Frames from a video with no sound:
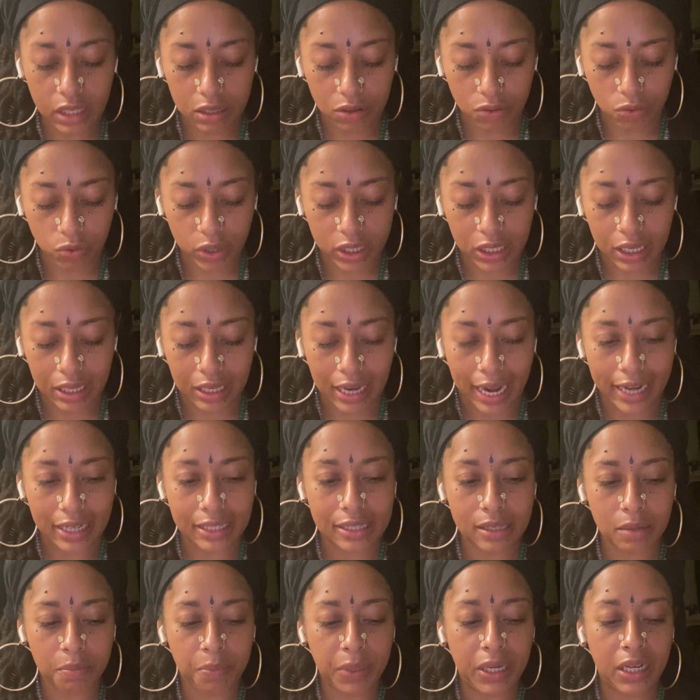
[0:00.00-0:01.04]
really like
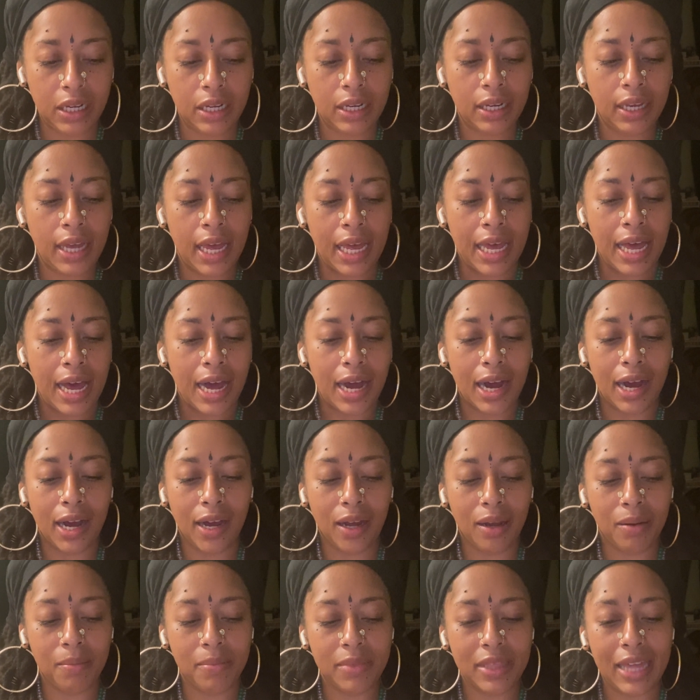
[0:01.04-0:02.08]
to be.
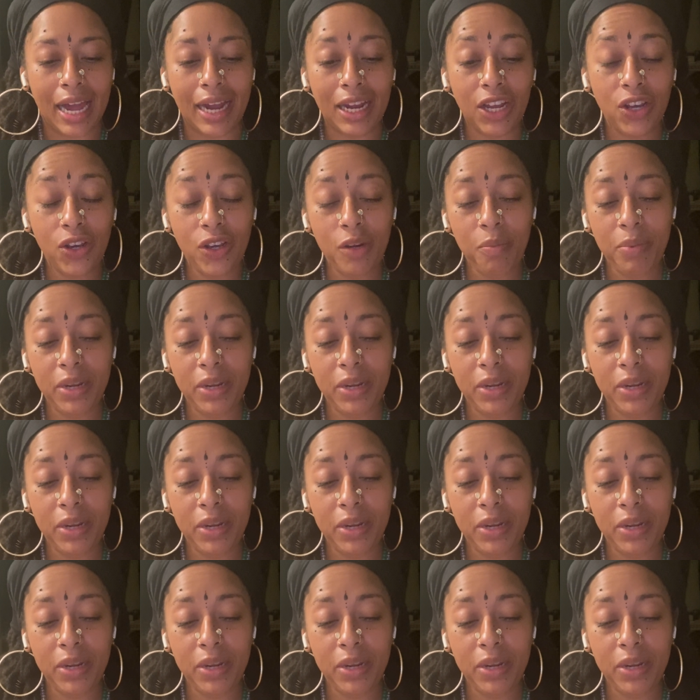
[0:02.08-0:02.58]
That could